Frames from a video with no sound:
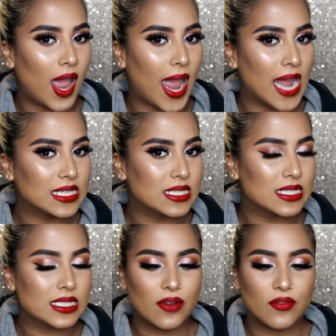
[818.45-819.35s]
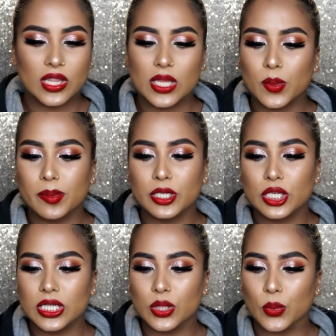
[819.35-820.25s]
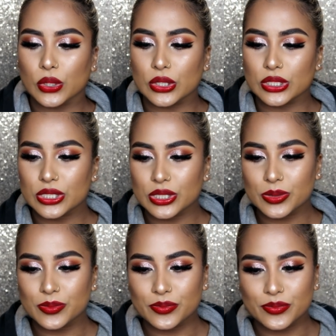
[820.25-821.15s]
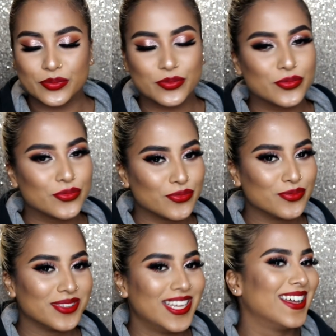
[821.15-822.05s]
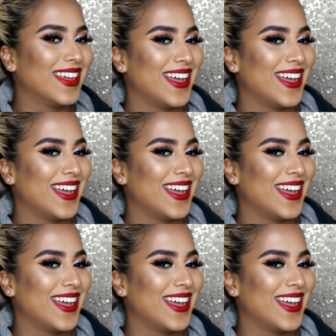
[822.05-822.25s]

and everything will be good in the world. Woo!